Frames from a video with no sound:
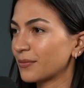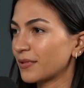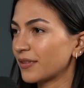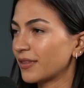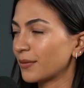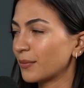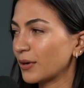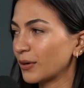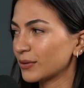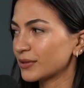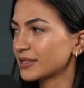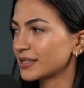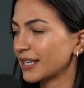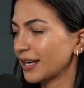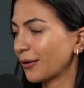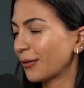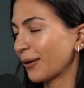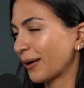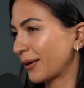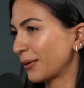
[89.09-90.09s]
of the most
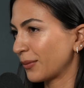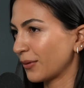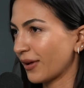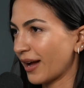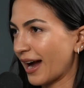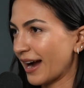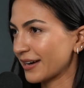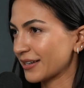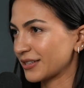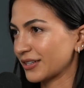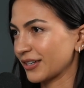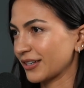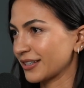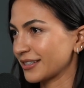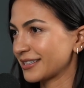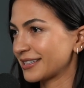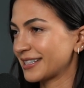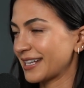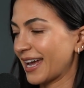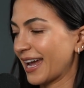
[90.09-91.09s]
incredible
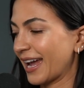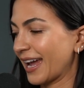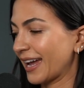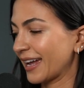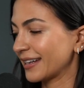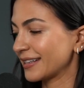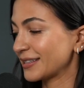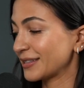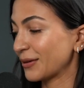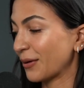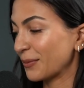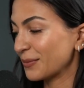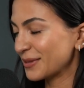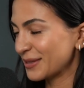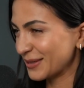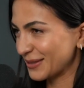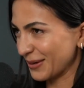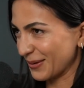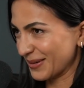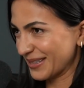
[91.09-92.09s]
actors. And so I'm
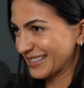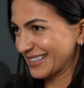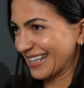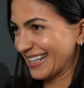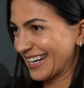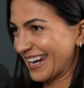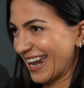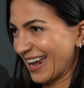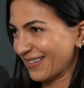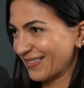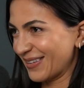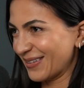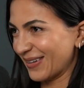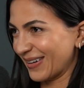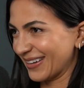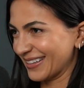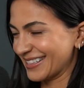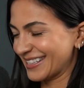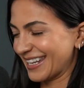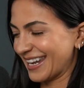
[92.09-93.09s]
so excited to have you
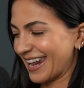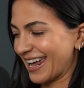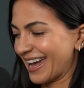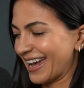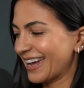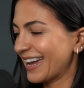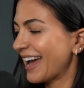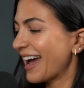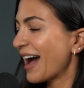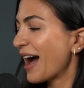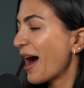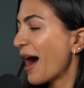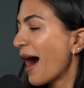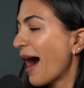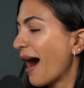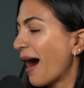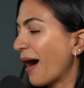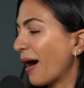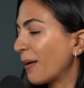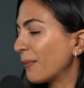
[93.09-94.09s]
on today.
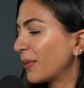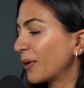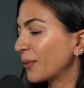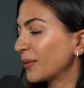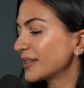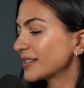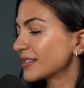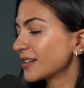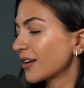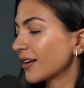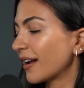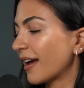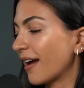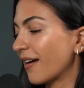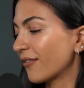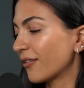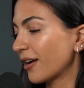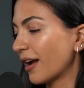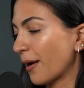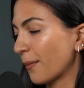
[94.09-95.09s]
But we start
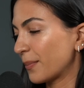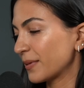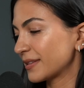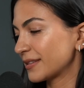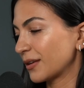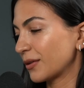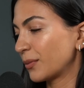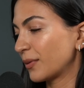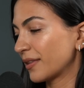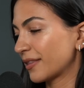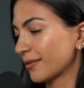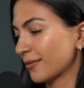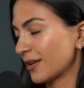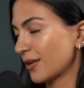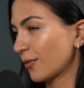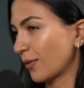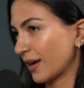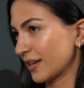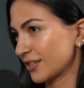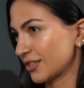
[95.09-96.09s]
every episode with 3
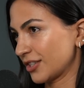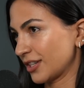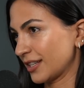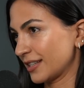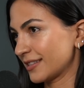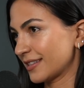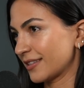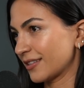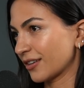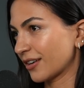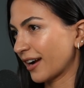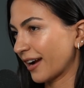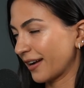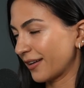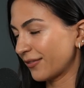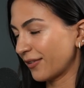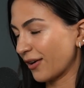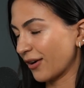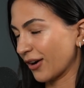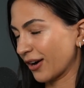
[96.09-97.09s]
questions, and they're kind
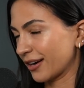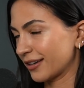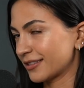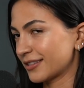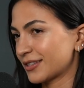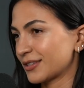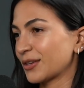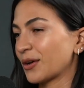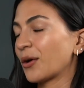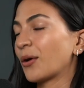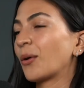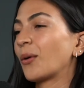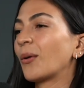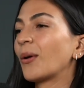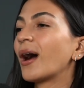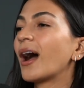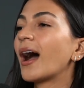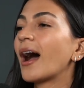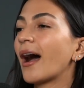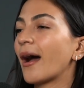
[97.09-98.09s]
of hard, so
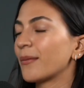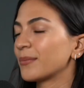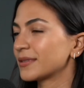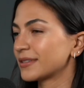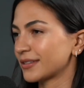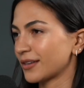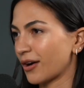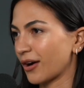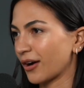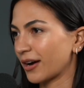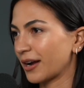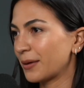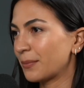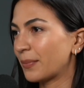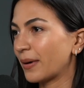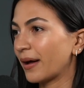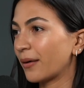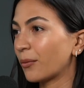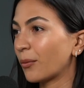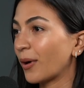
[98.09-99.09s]
I'm sorry.
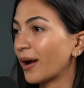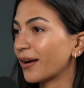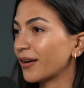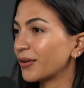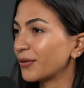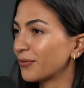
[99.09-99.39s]
But where are you